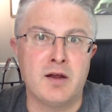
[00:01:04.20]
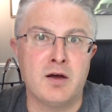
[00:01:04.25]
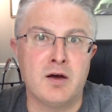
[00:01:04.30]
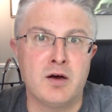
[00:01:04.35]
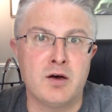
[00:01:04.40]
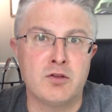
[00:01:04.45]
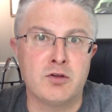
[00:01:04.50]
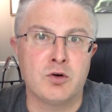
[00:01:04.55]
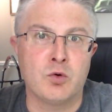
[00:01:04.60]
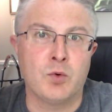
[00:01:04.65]

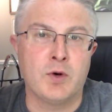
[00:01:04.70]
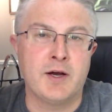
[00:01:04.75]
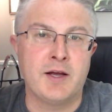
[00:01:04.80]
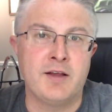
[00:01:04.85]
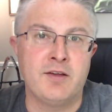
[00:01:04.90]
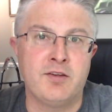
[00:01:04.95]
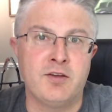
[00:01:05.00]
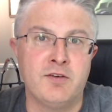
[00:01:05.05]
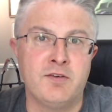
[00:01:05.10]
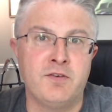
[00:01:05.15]

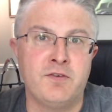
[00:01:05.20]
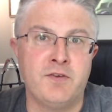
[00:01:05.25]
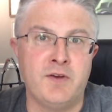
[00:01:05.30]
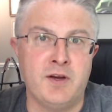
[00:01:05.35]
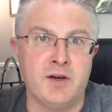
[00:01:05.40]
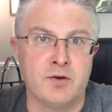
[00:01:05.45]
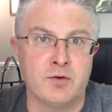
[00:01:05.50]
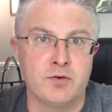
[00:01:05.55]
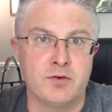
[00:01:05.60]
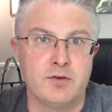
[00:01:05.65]
otherwise have
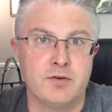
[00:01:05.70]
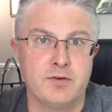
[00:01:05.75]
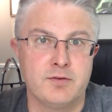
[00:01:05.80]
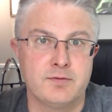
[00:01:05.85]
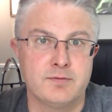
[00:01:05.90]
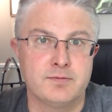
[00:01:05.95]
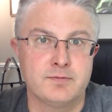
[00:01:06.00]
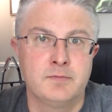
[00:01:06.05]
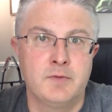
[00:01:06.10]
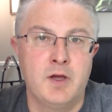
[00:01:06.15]
found.
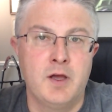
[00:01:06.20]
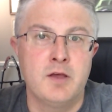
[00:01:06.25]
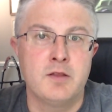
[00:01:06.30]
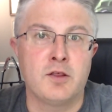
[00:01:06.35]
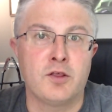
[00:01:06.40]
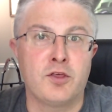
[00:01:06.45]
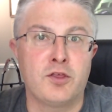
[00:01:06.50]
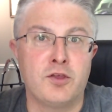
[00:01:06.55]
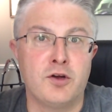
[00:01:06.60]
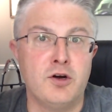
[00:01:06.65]
The
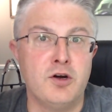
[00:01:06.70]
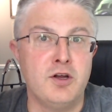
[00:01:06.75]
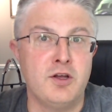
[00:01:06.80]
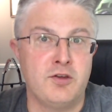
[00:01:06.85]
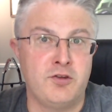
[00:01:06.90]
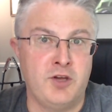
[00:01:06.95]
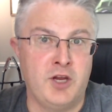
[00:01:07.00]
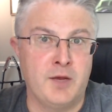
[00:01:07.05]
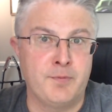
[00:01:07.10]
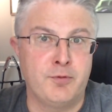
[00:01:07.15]
third
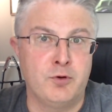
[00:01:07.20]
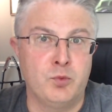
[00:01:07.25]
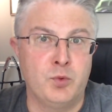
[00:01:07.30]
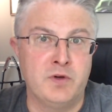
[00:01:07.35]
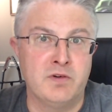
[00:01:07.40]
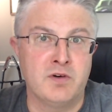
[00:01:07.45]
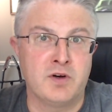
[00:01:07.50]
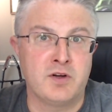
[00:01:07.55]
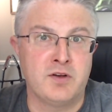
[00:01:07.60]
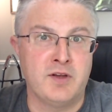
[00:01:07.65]
example we
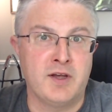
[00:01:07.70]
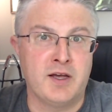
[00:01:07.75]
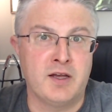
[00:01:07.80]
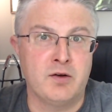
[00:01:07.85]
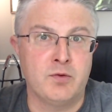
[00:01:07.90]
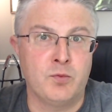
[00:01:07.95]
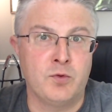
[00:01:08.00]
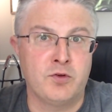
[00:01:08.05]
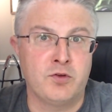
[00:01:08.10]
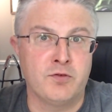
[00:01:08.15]
looked
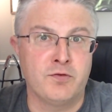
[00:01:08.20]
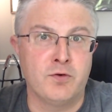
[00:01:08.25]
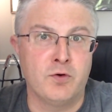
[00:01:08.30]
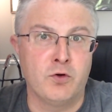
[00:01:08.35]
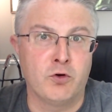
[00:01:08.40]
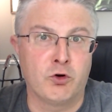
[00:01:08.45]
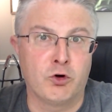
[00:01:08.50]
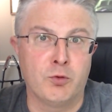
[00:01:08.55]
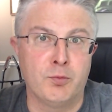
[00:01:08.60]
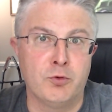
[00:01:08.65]
at was a
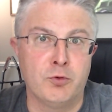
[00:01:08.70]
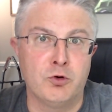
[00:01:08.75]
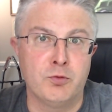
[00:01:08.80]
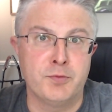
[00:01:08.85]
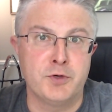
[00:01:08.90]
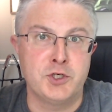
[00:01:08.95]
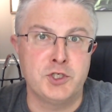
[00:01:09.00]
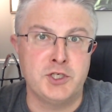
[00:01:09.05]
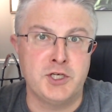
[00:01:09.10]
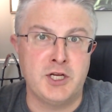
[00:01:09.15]
vulnerable
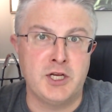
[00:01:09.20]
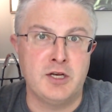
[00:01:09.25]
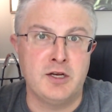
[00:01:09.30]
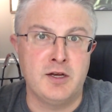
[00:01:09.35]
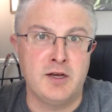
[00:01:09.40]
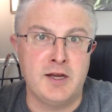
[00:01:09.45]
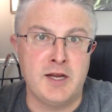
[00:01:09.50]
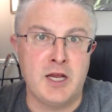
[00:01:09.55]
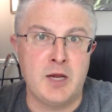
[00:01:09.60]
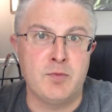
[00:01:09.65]
machine
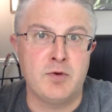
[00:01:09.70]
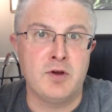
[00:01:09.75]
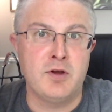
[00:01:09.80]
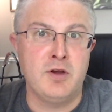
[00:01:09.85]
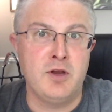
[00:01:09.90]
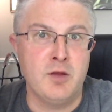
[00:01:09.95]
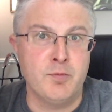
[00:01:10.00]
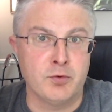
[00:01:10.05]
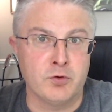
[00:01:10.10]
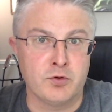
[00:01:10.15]
named
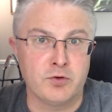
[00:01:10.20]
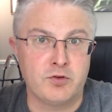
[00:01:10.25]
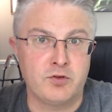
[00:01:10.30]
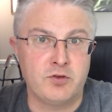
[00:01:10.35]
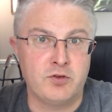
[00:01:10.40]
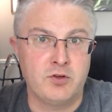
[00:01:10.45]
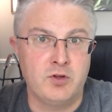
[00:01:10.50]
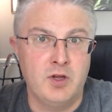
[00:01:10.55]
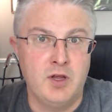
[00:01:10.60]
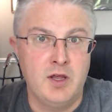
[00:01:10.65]

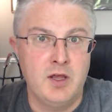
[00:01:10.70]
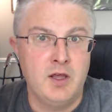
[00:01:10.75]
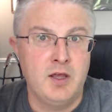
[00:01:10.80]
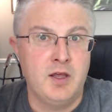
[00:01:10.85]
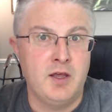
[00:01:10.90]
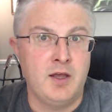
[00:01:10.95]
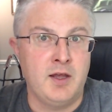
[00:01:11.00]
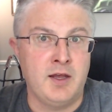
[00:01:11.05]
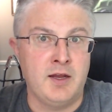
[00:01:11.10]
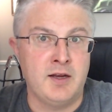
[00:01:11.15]
Nibbles.
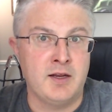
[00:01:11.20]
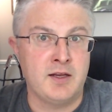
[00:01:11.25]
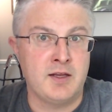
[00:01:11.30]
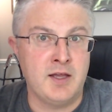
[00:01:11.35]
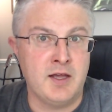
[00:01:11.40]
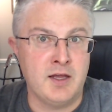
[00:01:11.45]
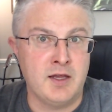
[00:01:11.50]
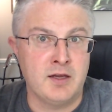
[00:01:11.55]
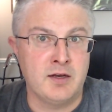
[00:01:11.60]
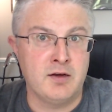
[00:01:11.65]
And
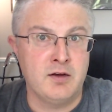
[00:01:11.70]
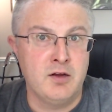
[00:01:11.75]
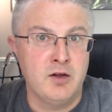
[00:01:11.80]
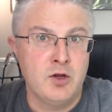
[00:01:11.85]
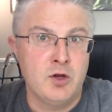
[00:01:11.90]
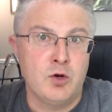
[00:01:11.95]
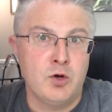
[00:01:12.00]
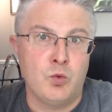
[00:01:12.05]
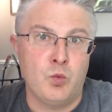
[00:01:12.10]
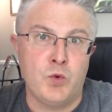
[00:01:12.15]
again,
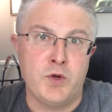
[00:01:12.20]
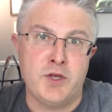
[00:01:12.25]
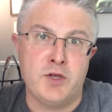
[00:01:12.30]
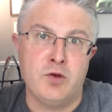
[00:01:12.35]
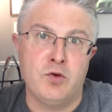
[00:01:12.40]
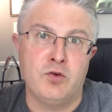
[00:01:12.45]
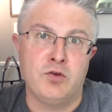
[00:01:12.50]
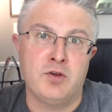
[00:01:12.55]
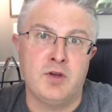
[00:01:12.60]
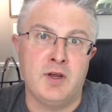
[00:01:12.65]
we
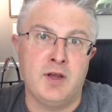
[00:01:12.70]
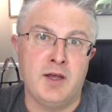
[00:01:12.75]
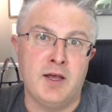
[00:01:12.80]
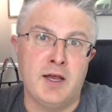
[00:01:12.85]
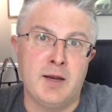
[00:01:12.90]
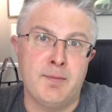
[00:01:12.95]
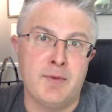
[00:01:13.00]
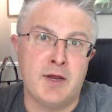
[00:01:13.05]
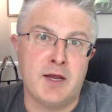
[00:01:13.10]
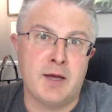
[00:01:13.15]
used
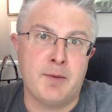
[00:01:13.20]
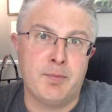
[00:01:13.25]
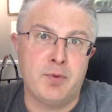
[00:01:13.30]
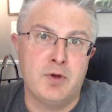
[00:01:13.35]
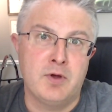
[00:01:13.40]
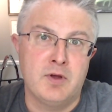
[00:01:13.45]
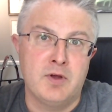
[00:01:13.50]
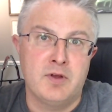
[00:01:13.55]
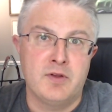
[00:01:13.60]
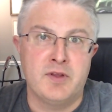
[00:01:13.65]
nmap
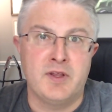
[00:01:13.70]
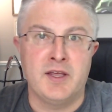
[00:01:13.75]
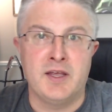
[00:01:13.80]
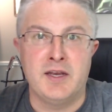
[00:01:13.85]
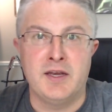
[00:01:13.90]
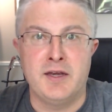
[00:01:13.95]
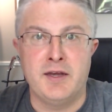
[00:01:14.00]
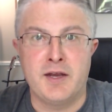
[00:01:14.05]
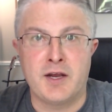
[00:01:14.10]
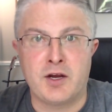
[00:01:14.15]

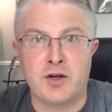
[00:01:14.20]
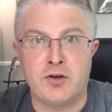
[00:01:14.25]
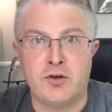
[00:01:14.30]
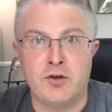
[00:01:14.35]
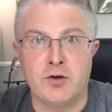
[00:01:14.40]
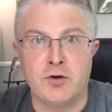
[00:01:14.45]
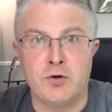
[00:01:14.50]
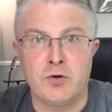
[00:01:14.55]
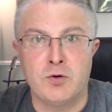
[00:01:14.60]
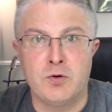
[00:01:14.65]
and
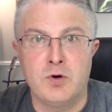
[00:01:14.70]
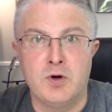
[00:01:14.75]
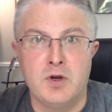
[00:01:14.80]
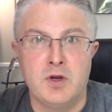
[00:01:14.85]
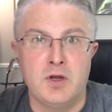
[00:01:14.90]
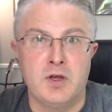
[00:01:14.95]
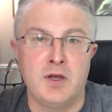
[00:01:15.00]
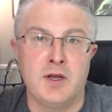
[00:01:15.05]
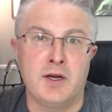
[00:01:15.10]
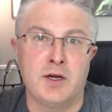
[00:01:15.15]
nikto
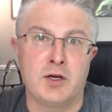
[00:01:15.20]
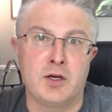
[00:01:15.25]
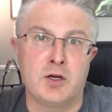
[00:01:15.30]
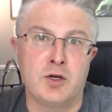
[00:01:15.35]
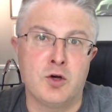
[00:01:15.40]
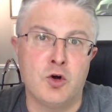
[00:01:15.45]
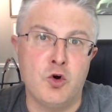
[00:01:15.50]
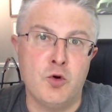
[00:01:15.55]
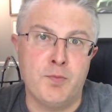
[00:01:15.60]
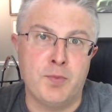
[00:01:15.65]
and
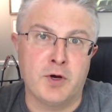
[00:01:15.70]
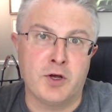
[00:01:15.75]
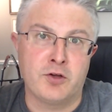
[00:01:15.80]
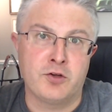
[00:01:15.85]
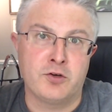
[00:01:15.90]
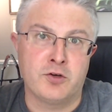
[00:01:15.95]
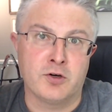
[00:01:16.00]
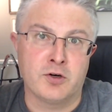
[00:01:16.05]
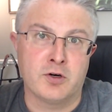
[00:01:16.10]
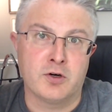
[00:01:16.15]

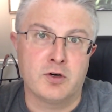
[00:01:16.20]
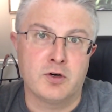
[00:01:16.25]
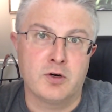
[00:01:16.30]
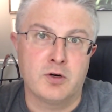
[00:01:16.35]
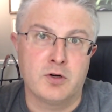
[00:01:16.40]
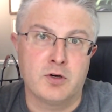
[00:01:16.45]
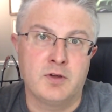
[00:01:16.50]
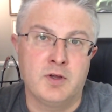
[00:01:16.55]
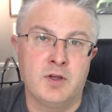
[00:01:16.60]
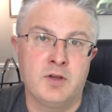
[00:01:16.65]
gobuster
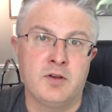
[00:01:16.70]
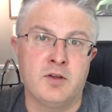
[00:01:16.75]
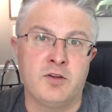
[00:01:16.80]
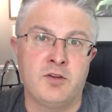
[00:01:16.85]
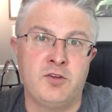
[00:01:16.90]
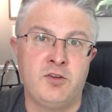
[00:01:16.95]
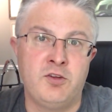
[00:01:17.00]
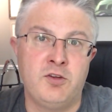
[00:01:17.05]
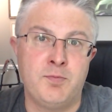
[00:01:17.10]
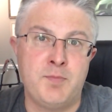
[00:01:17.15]
to
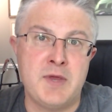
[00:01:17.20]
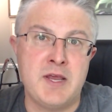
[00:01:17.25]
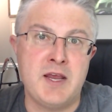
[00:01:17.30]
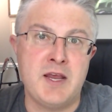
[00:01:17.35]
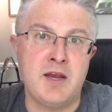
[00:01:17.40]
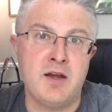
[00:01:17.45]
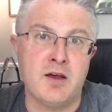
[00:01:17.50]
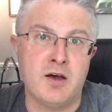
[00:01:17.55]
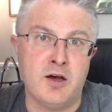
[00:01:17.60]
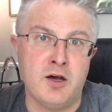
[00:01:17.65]

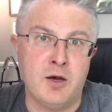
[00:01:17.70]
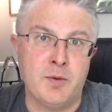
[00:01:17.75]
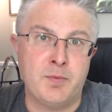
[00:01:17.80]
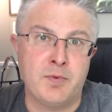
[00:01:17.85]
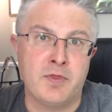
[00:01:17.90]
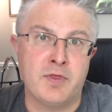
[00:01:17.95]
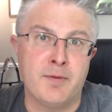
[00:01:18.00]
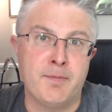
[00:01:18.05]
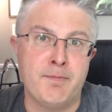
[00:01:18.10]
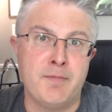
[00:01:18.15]
speed up
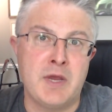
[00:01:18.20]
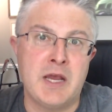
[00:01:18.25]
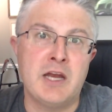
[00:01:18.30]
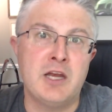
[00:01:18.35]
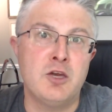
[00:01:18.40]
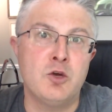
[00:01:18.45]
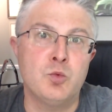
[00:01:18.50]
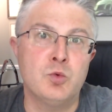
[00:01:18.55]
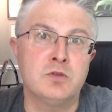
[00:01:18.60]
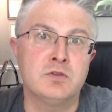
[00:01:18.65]
the
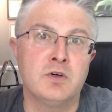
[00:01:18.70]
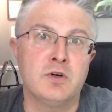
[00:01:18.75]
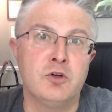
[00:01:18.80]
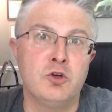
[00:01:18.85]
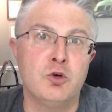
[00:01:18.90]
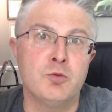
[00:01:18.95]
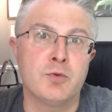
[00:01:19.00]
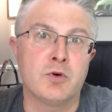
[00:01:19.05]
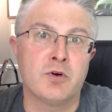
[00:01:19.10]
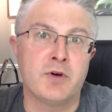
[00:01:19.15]
manual
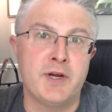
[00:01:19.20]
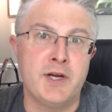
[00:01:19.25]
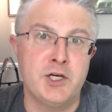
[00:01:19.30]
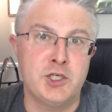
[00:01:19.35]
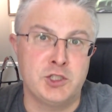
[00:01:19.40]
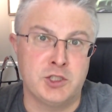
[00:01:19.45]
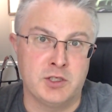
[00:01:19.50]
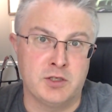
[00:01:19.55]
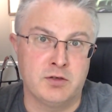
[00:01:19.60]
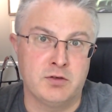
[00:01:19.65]

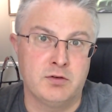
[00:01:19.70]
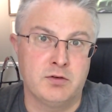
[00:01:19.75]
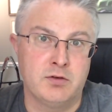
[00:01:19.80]
enumeration